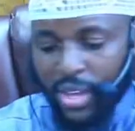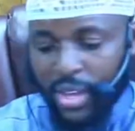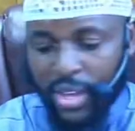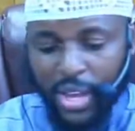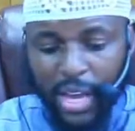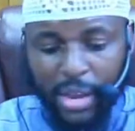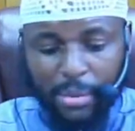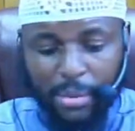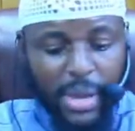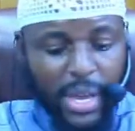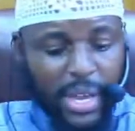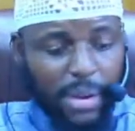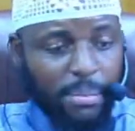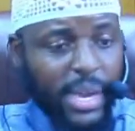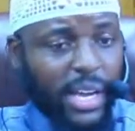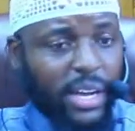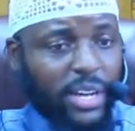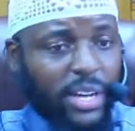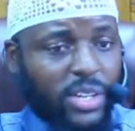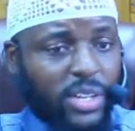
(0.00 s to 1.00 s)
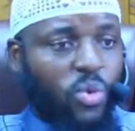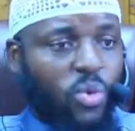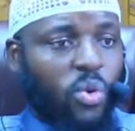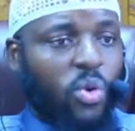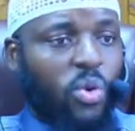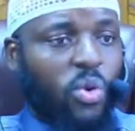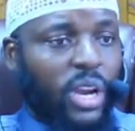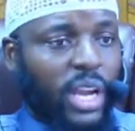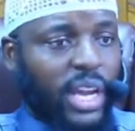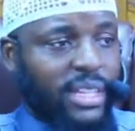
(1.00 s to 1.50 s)
And make us
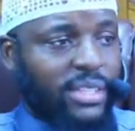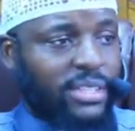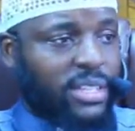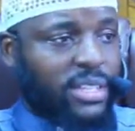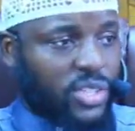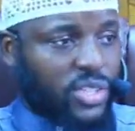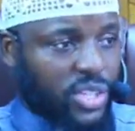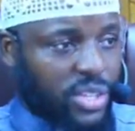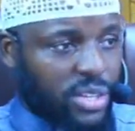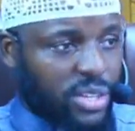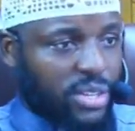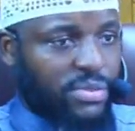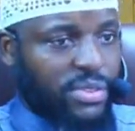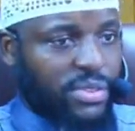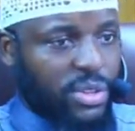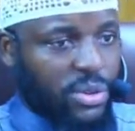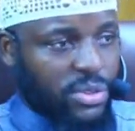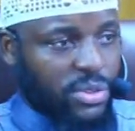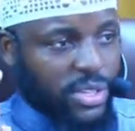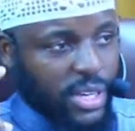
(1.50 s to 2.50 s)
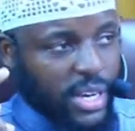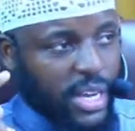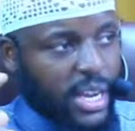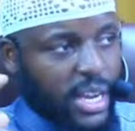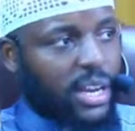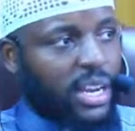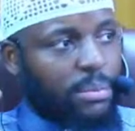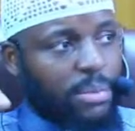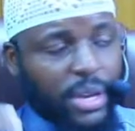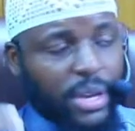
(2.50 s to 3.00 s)
all enter Jannat al-Firdaus
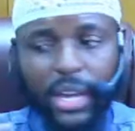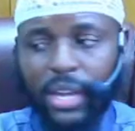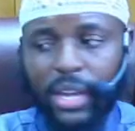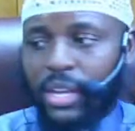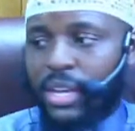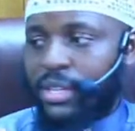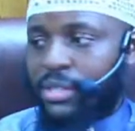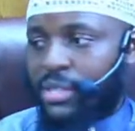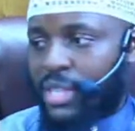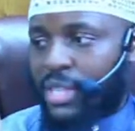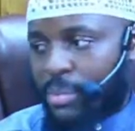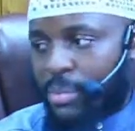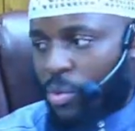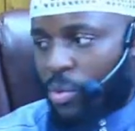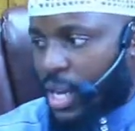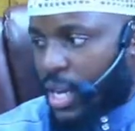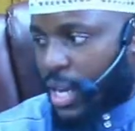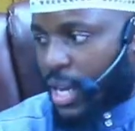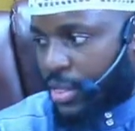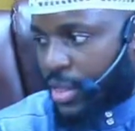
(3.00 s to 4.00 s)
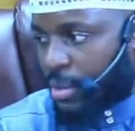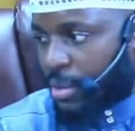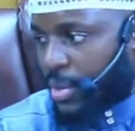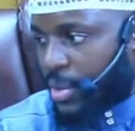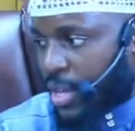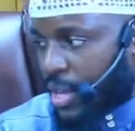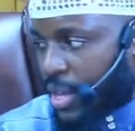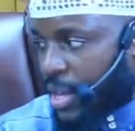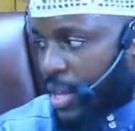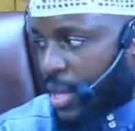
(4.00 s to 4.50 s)
al-A'la bighayri hisab wala adhab.
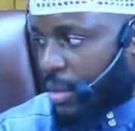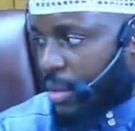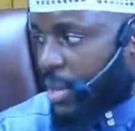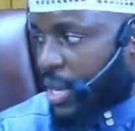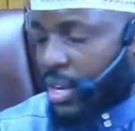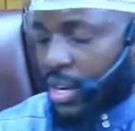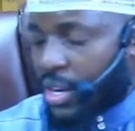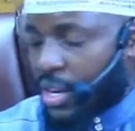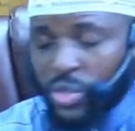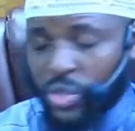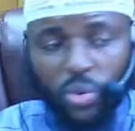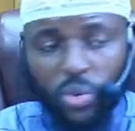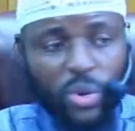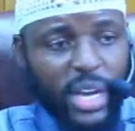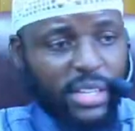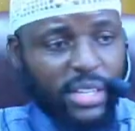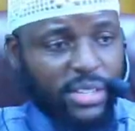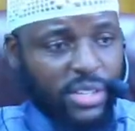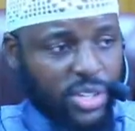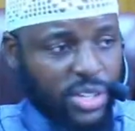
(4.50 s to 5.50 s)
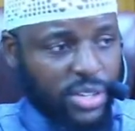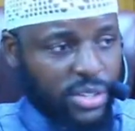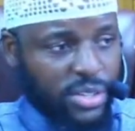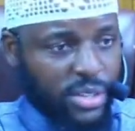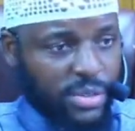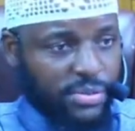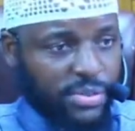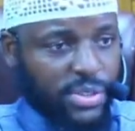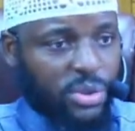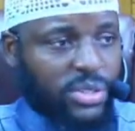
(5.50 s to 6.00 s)
Make us all enter Jannat
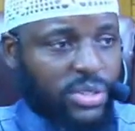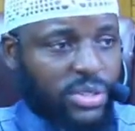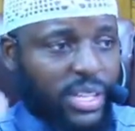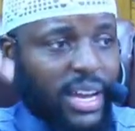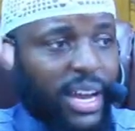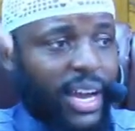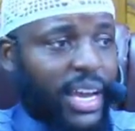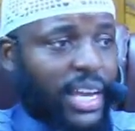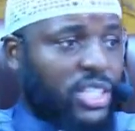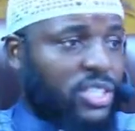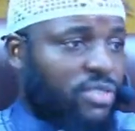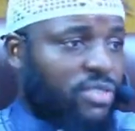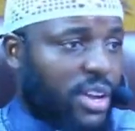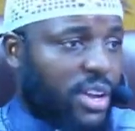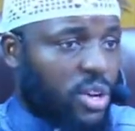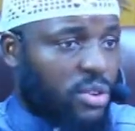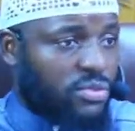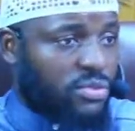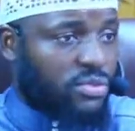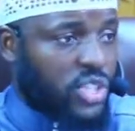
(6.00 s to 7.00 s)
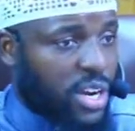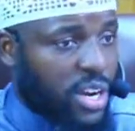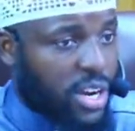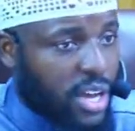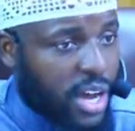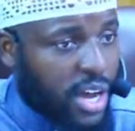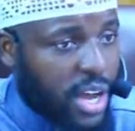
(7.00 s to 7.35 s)
al-Firdaus, the highest rank of Jannah,